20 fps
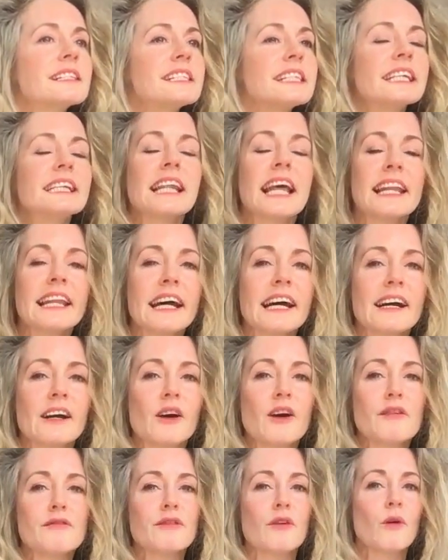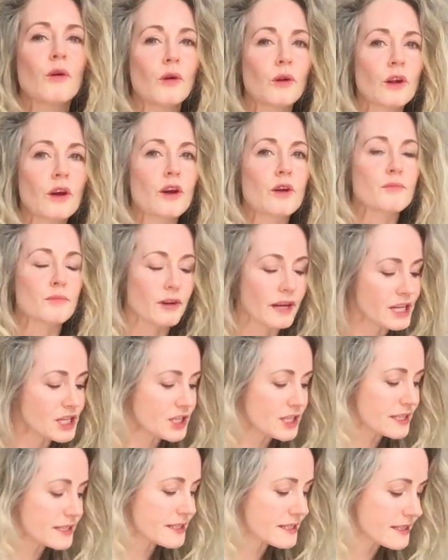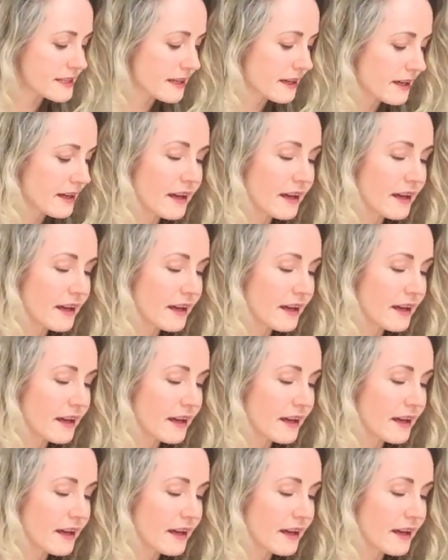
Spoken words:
declutter of all her precious